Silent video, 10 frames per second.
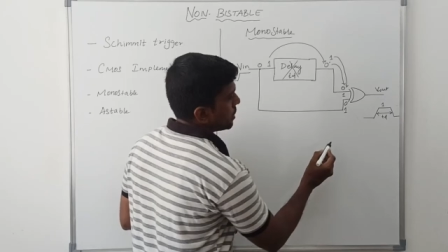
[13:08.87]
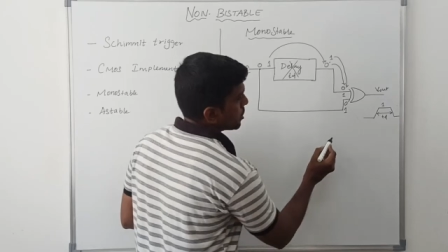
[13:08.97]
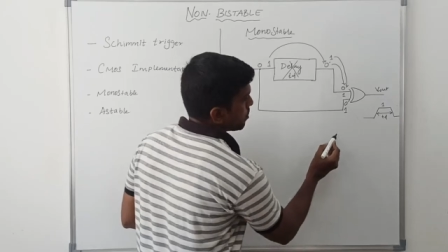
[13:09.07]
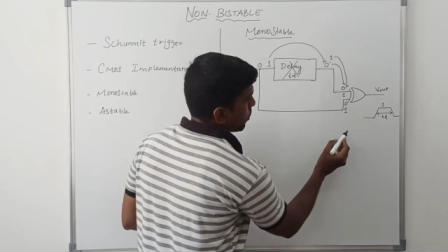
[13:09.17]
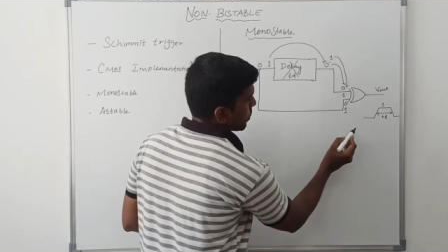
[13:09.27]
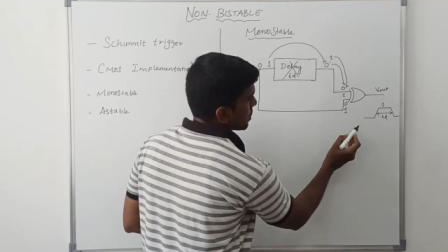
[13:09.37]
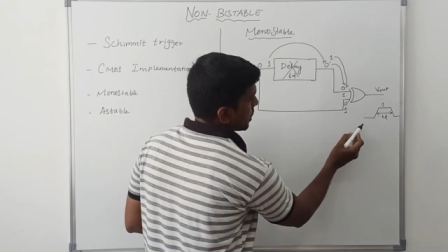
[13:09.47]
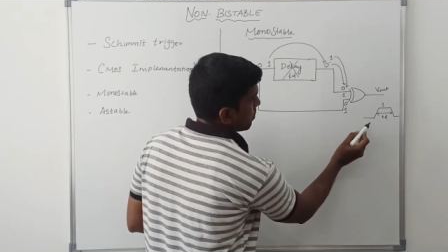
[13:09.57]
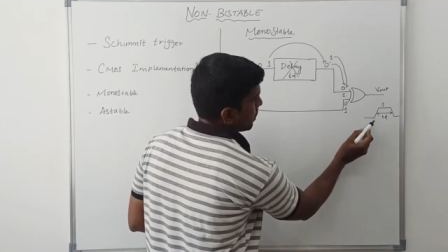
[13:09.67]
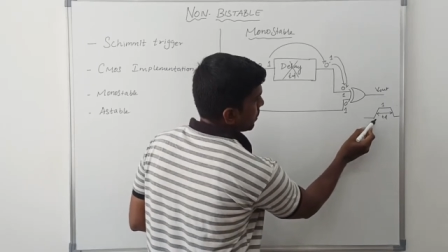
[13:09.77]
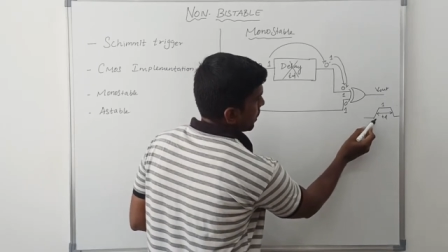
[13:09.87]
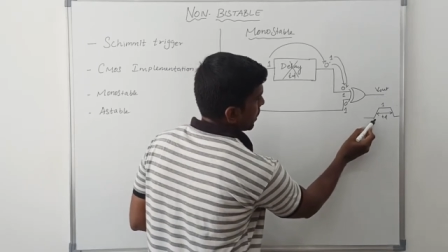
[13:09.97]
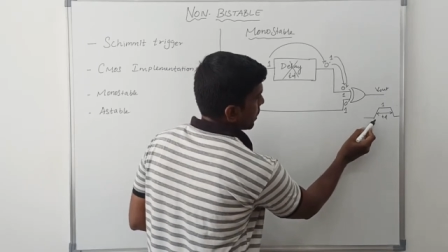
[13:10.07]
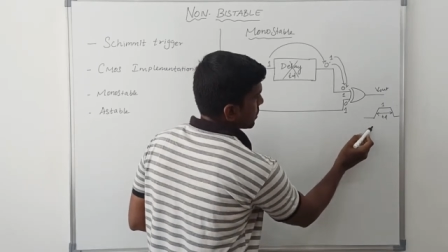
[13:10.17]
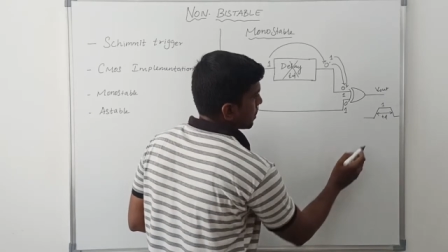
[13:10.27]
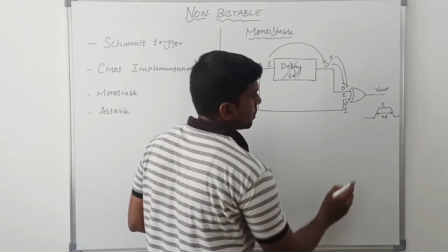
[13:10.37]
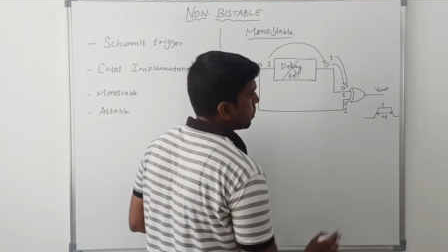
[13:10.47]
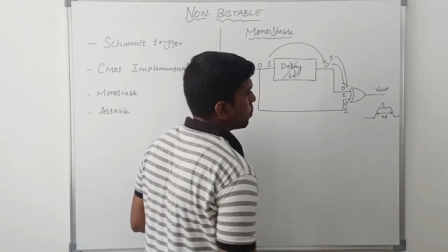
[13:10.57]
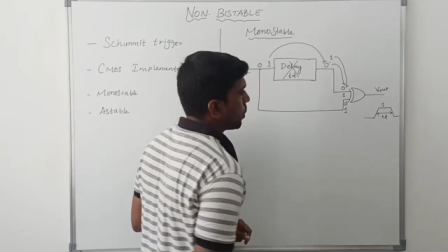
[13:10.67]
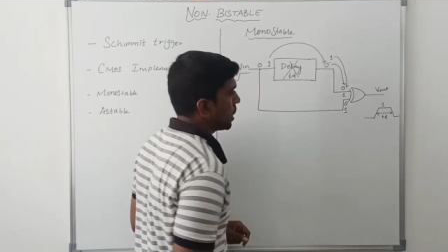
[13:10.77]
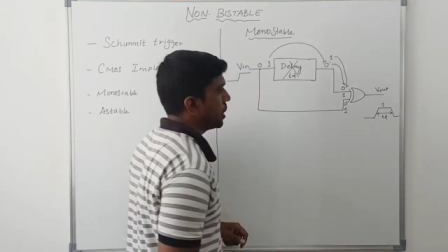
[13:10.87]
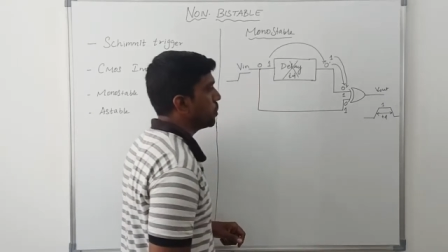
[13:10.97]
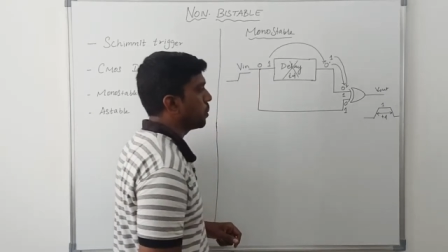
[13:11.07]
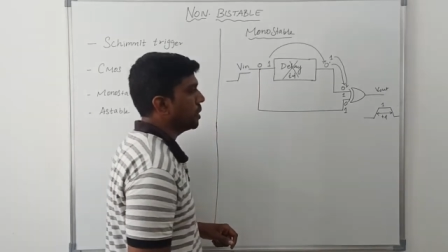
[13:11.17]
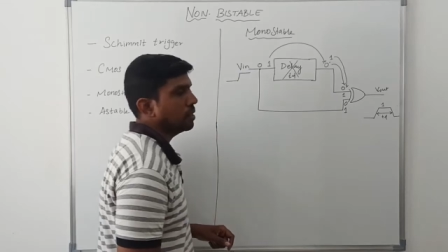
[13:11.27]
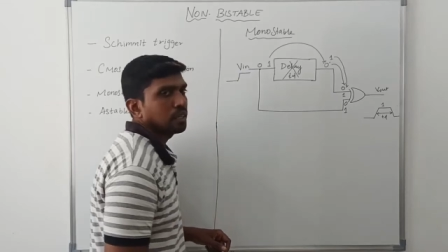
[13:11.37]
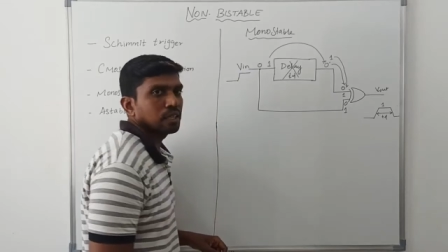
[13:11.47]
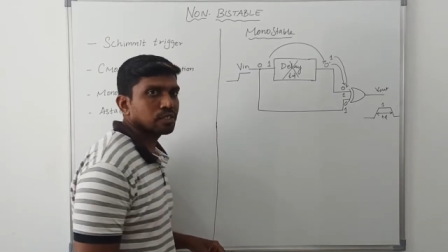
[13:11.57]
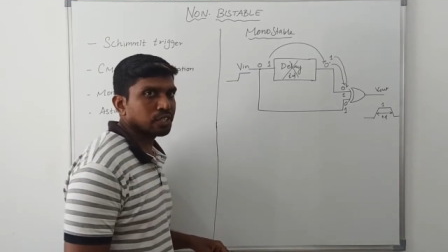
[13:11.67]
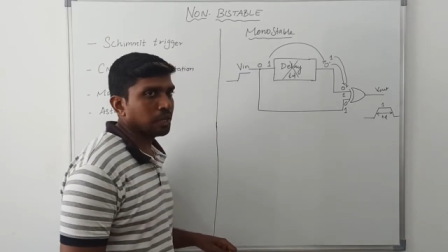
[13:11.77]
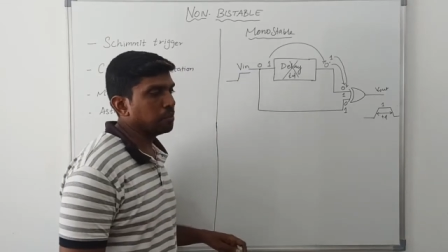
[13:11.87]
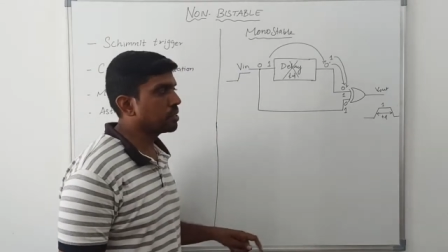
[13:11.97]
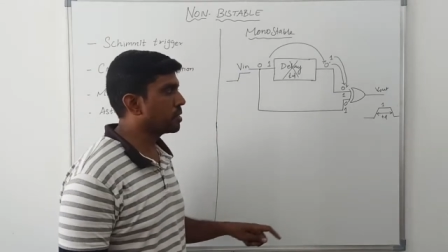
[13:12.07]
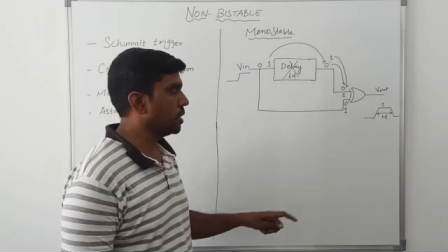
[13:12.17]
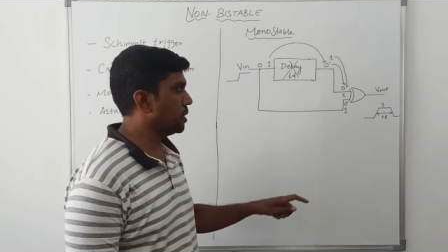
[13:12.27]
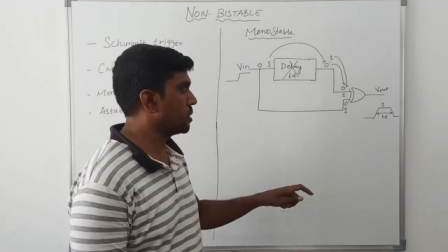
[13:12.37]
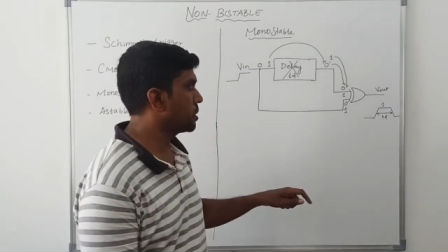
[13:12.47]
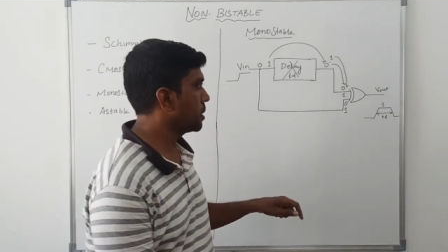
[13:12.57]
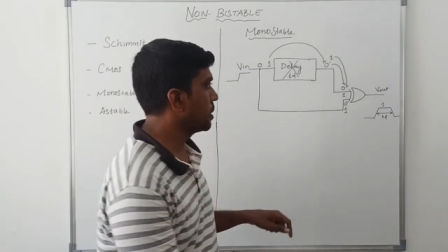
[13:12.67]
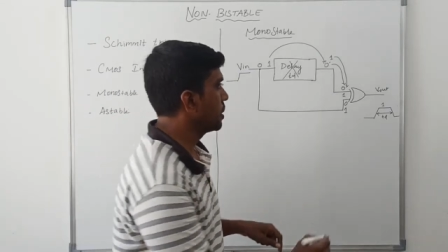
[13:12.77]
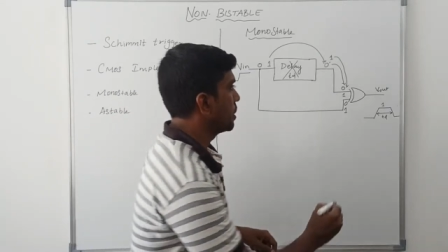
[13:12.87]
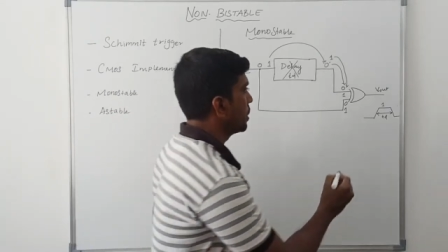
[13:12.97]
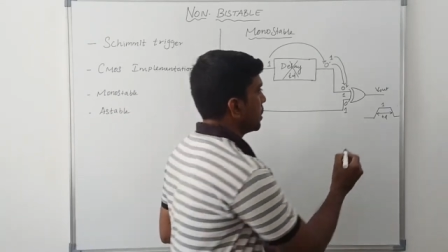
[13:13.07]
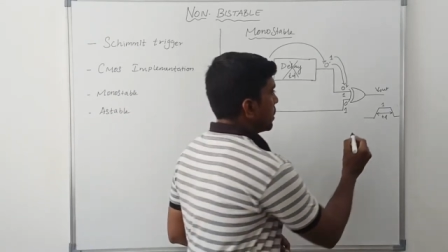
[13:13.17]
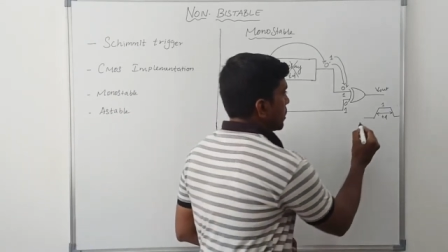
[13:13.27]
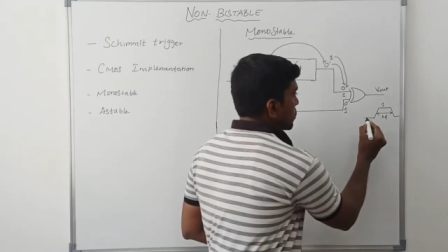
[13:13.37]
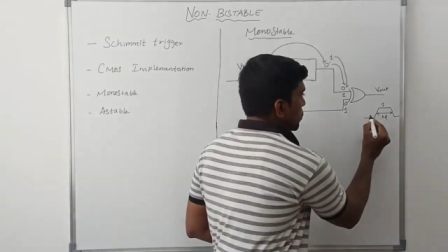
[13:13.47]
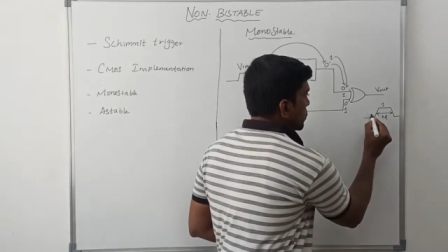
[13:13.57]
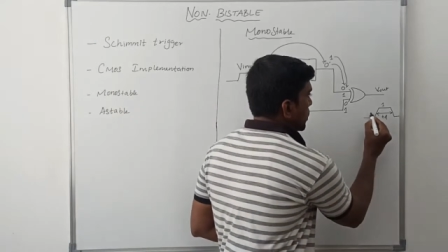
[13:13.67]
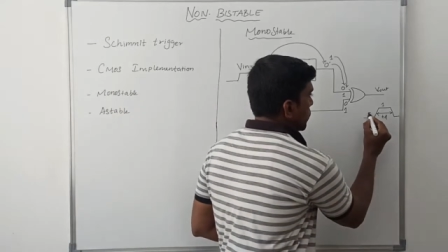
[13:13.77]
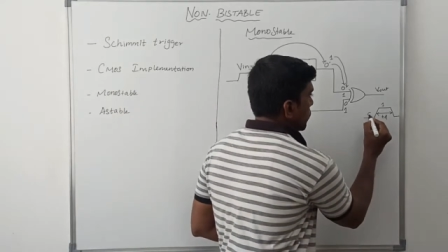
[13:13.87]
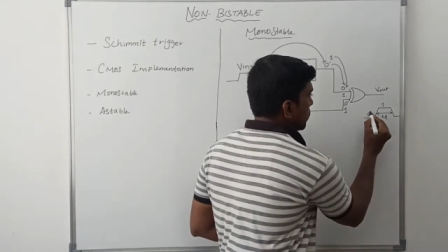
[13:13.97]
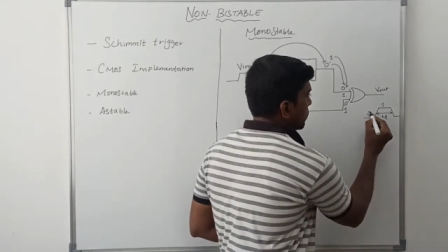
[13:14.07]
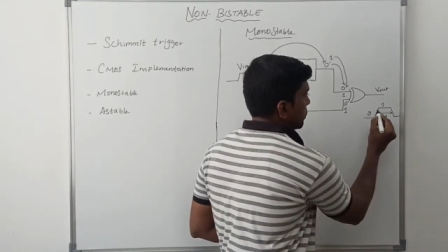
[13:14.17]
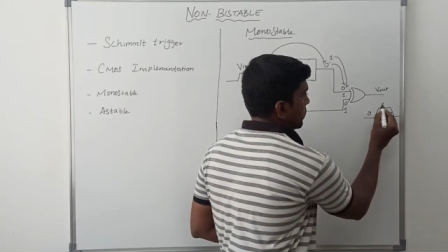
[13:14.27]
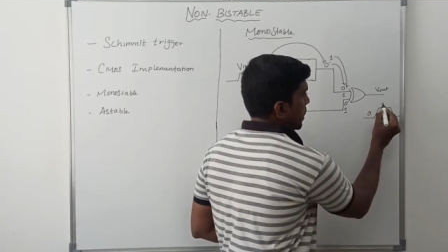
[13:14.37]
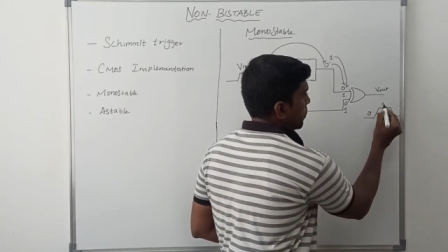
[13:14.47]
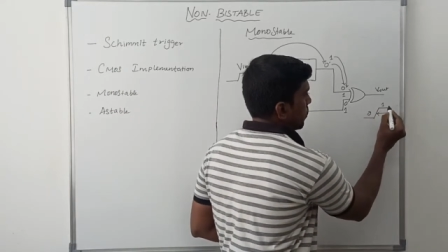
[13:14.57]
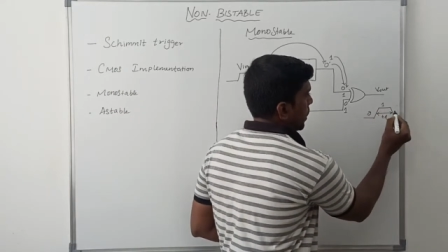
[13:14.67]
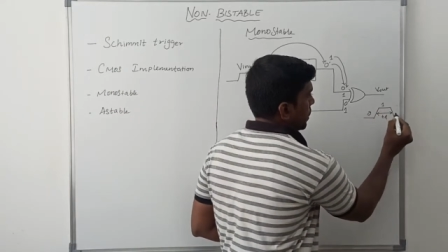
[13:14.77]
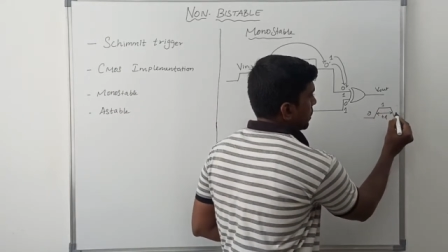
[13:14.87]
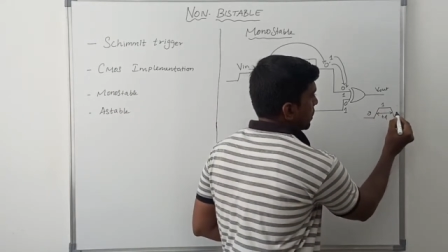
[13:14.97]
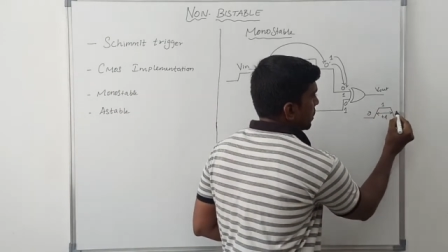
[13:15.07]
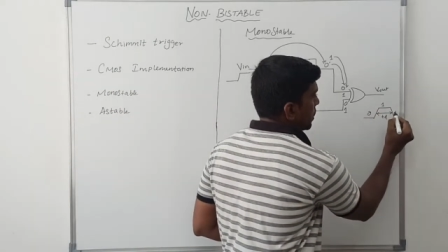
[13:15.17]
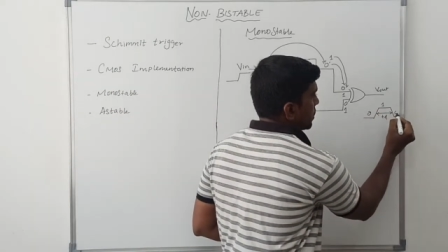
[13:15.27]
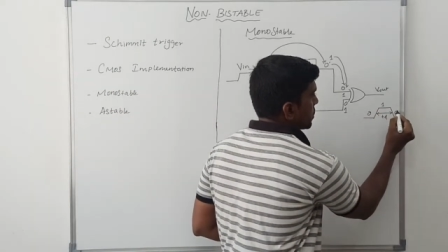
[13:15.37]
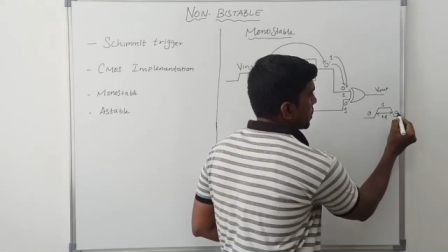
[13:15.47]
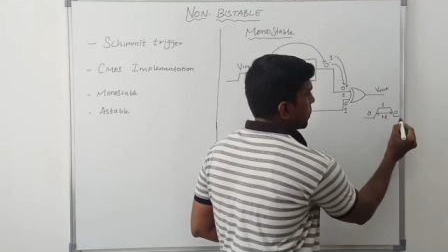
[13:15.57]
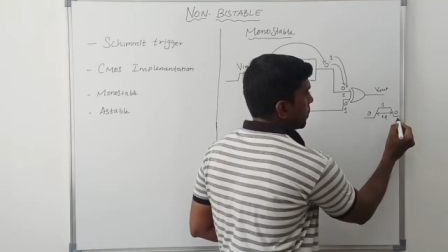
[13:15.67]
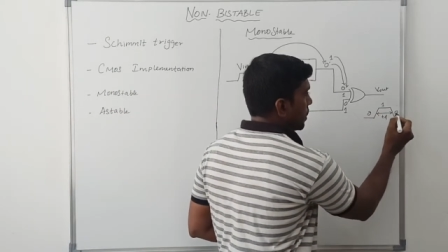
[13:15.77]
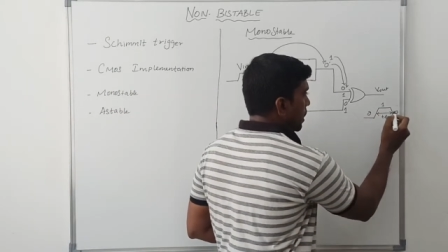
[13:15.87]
this monostable, it has a only one stable stage. So 0, then 1, then 0.